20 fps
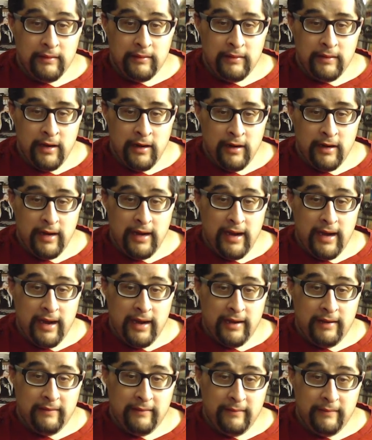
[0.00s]

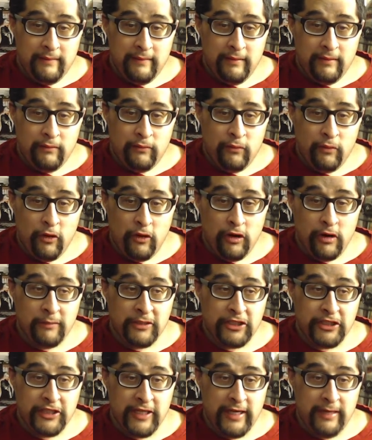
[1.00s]
Alright. War
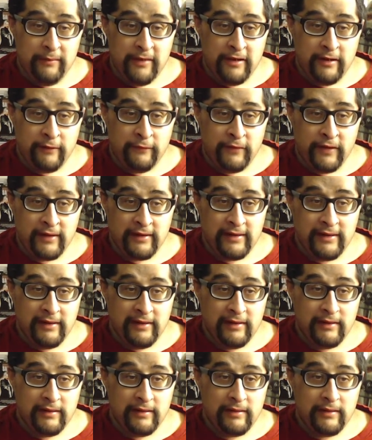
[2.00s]
machine, motherfucker.
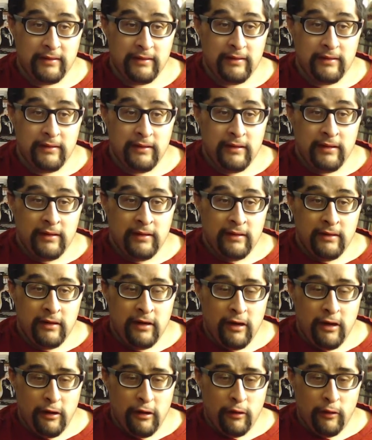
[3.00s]

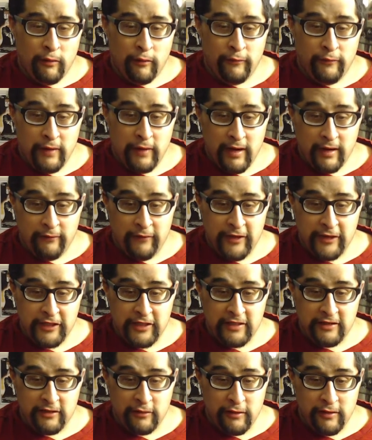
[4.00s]
Oh, fuck.
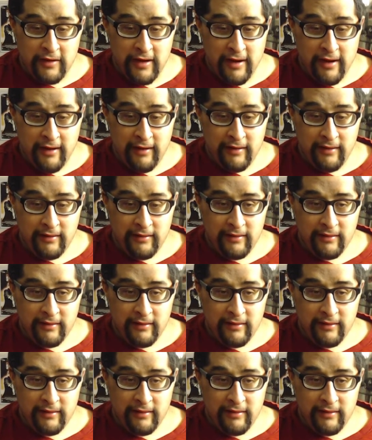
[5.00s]
Vision's on there?